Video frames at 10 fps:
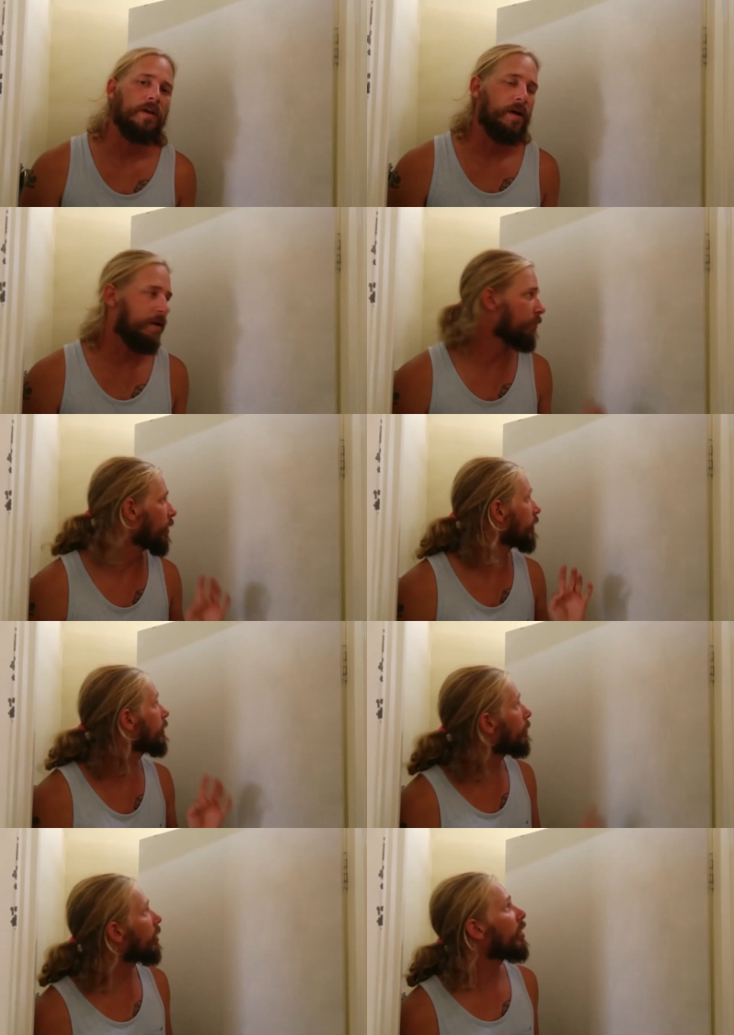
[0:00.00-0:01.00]
Now, I'm
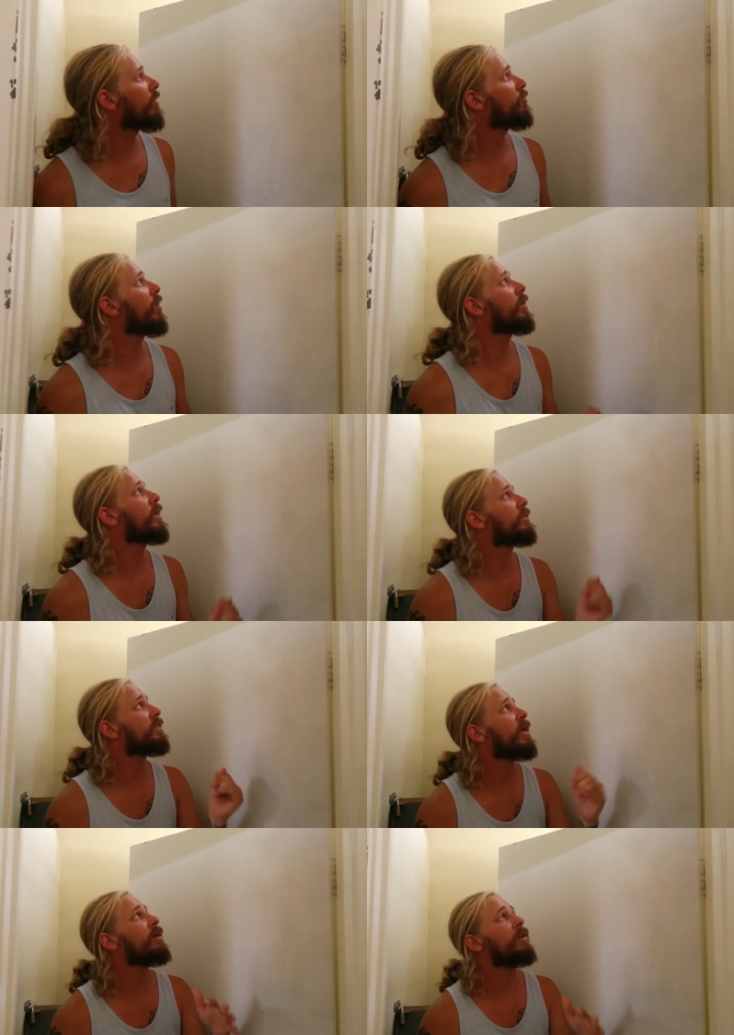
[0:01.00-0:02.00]
risking my life right now
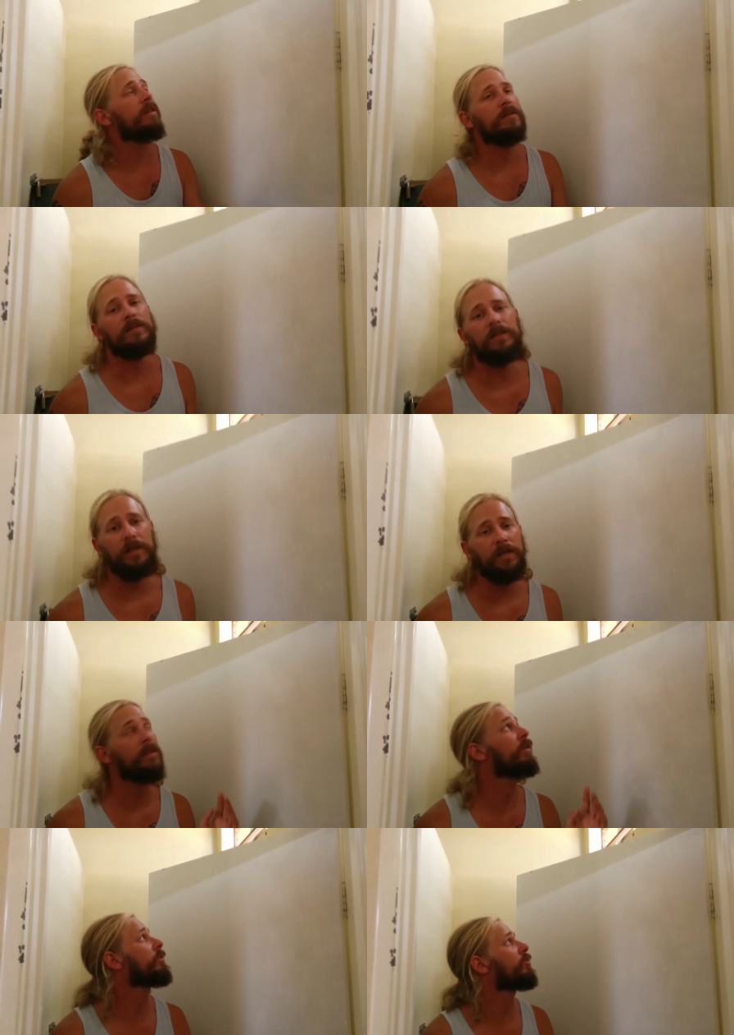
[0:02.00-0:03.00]
standing in this, in
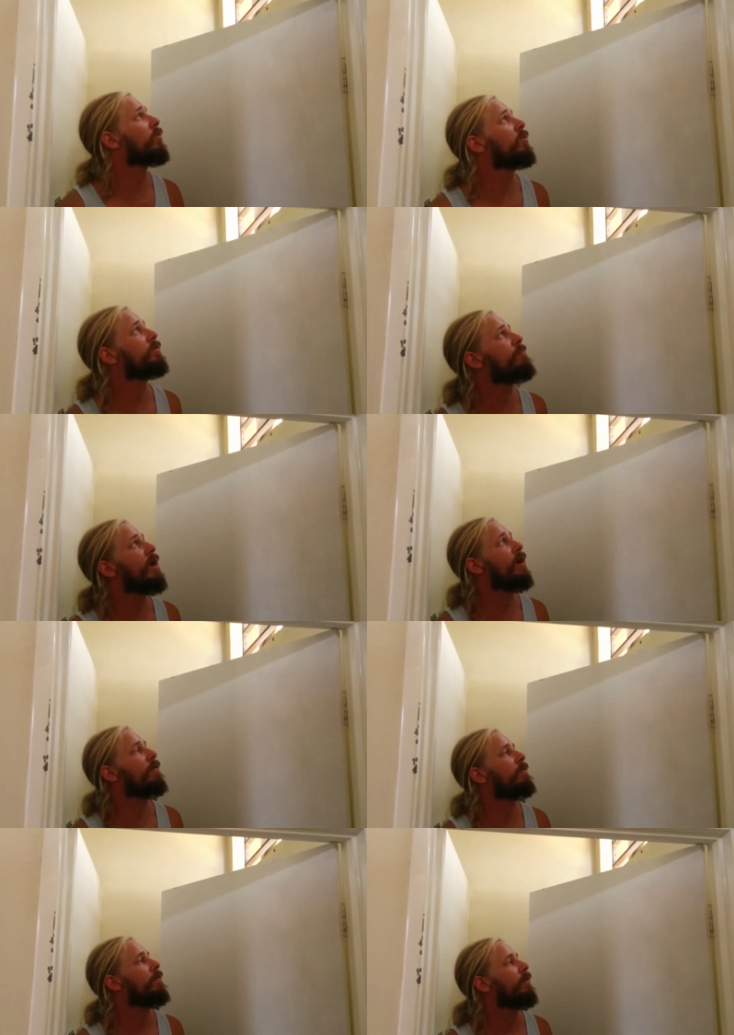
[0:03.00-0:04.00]
this door's mouth.
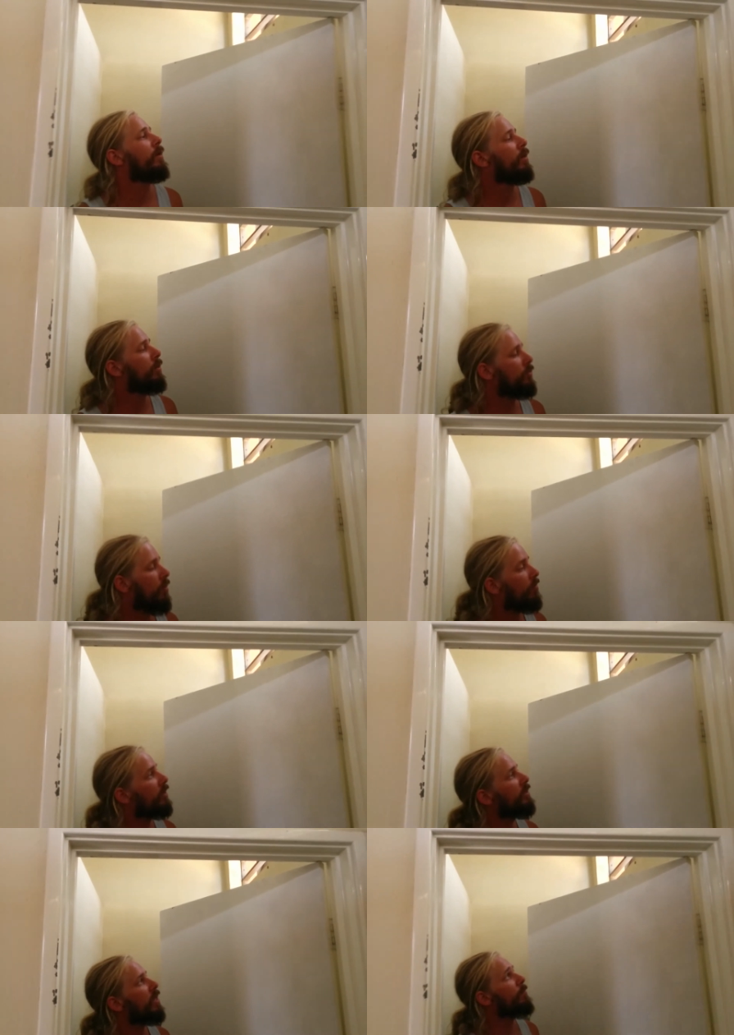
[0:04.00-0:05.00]
So I'm
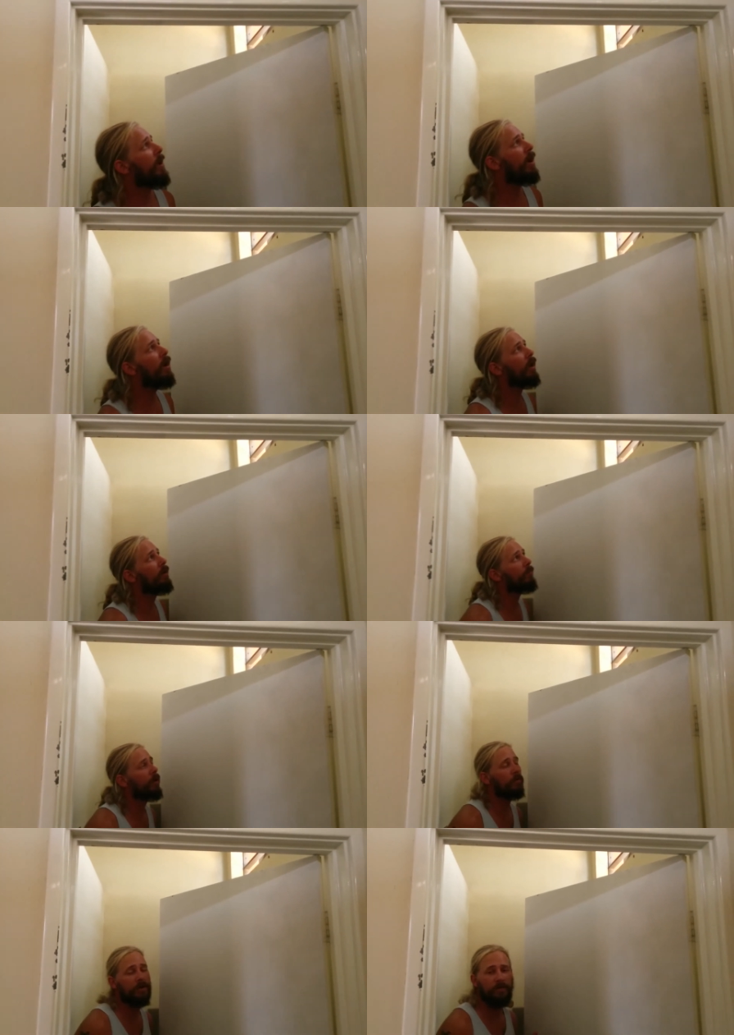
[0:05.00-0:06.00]
going to step out, but
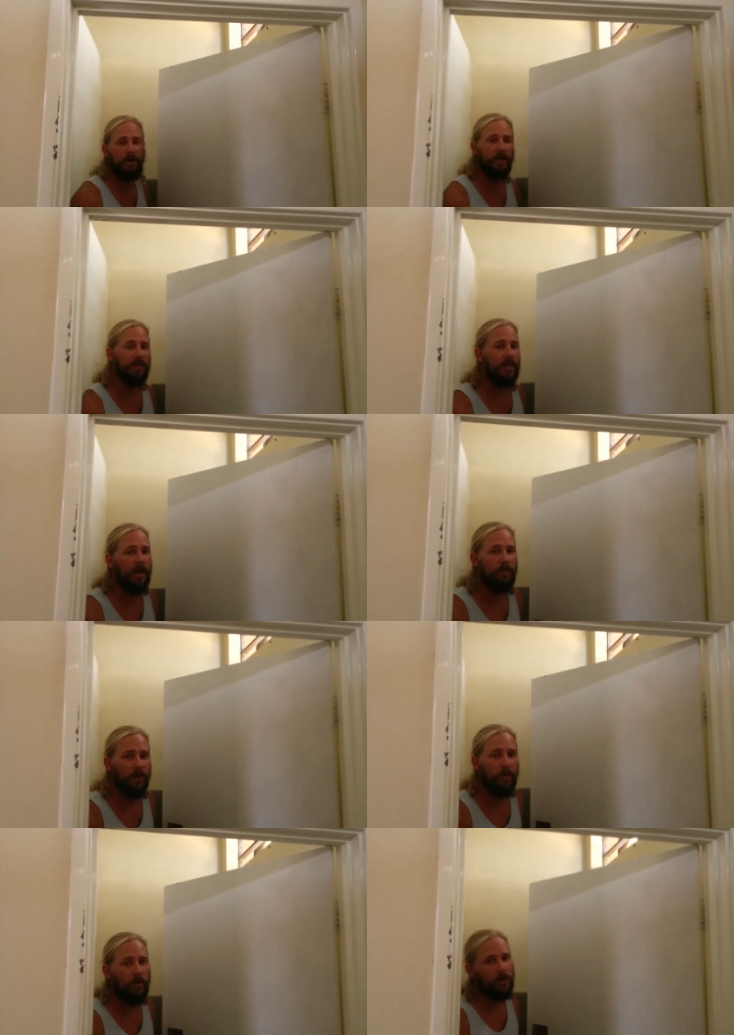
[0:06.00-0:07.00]
I'll give you an
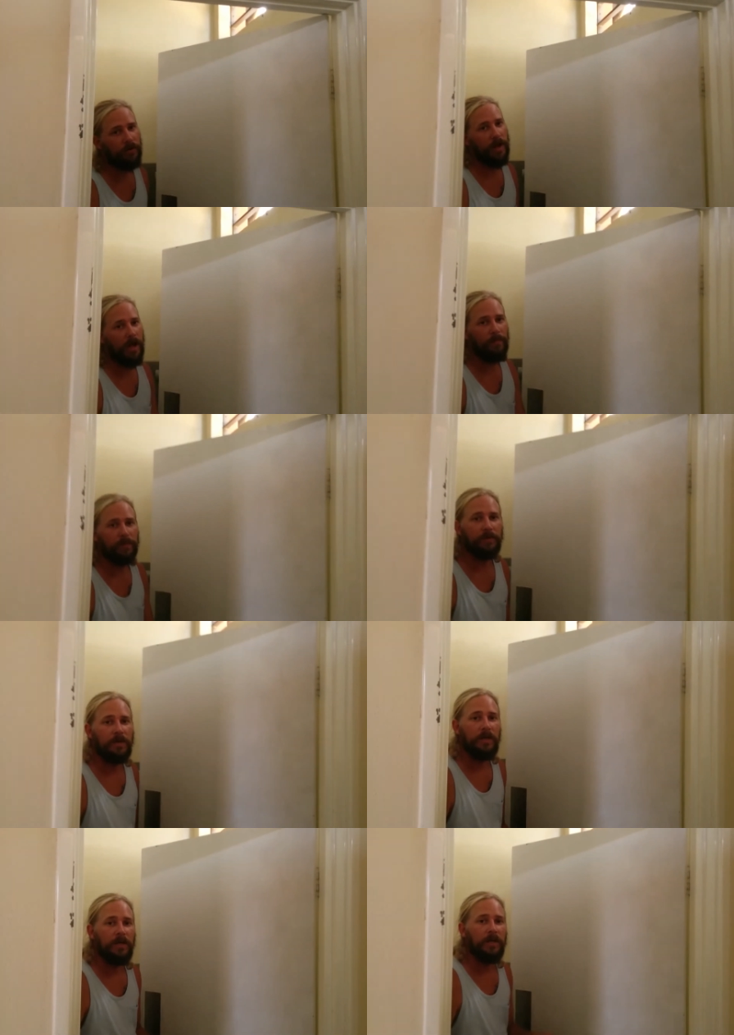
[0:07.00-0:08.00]
example of what could
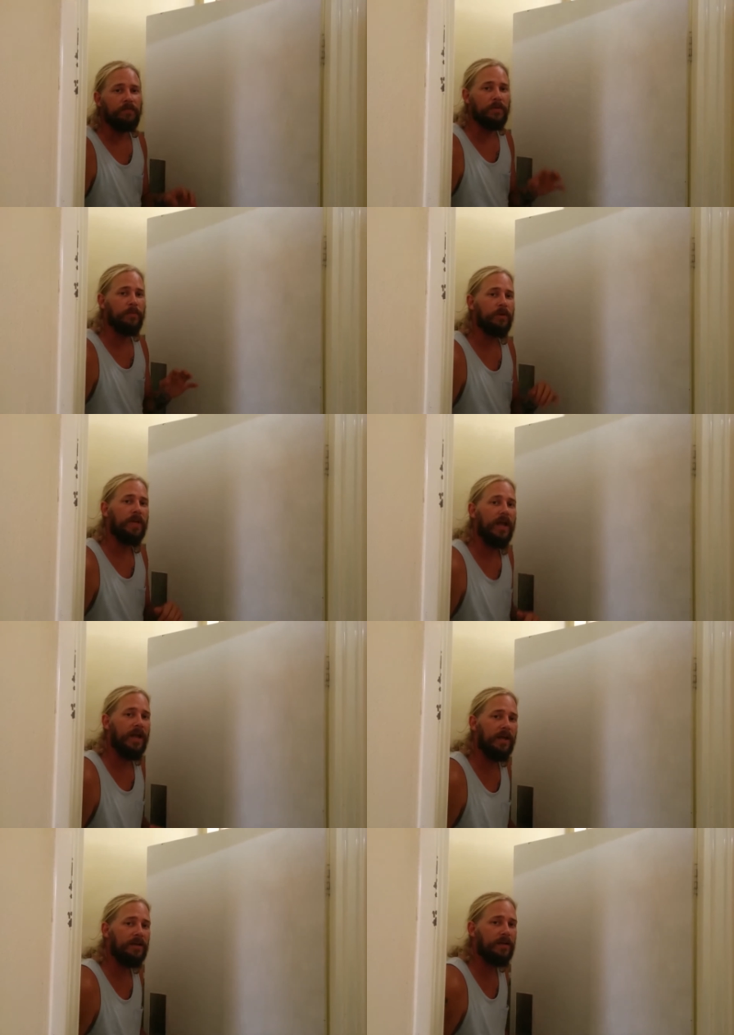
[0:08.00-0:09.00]
happen if you put your
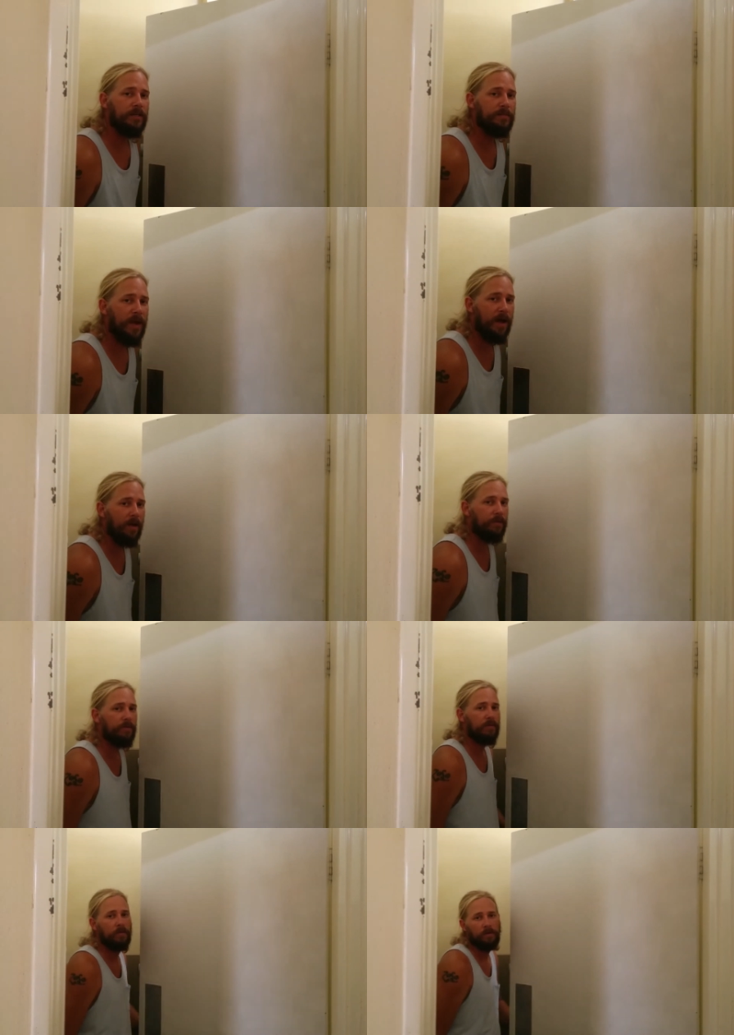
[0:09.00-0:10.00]
hand in his mouth.